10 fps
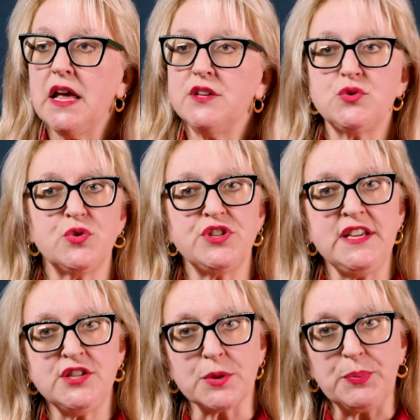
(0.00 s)

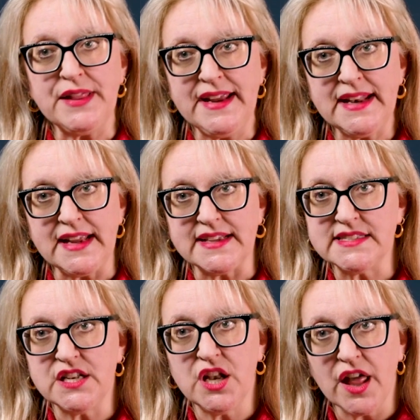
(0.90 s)
strategic planning is
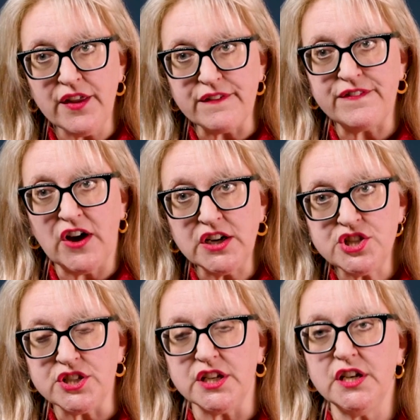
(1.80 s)
another
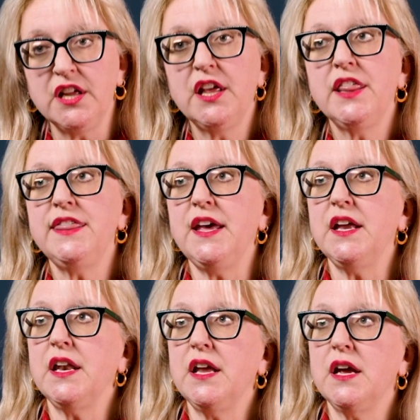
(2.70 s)
function that
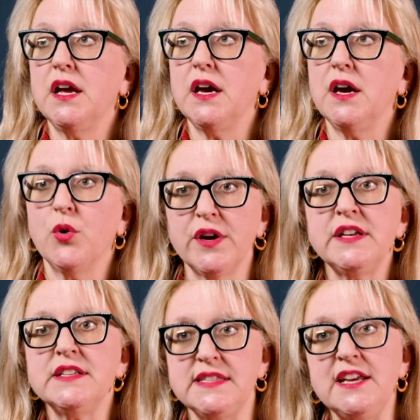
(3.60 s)

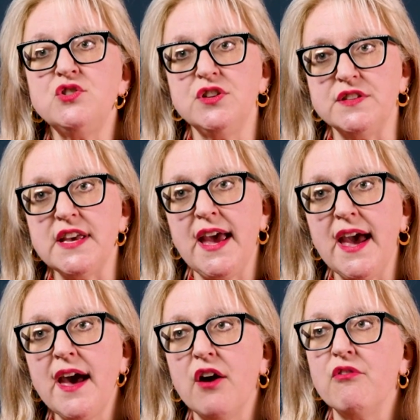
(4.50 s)
organizations
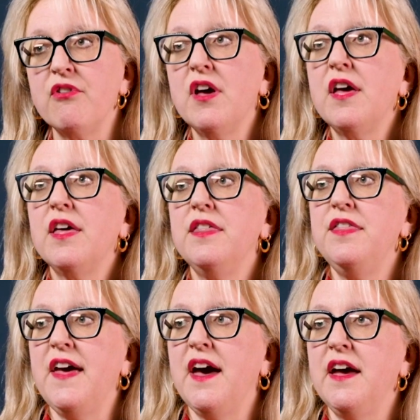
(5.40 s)
have
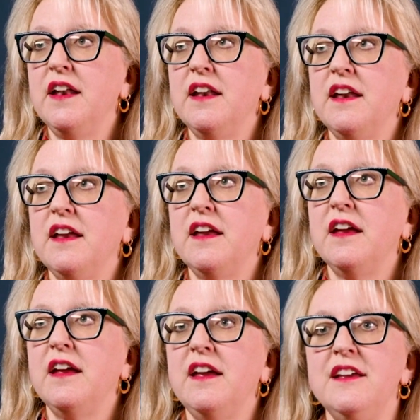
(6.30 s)
that
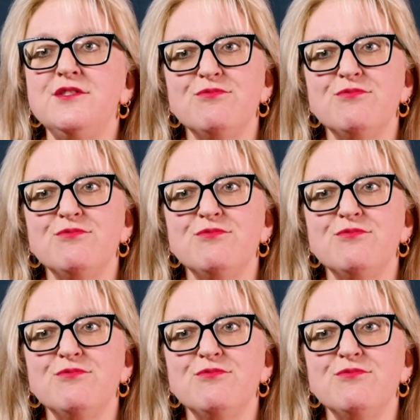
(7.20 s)
is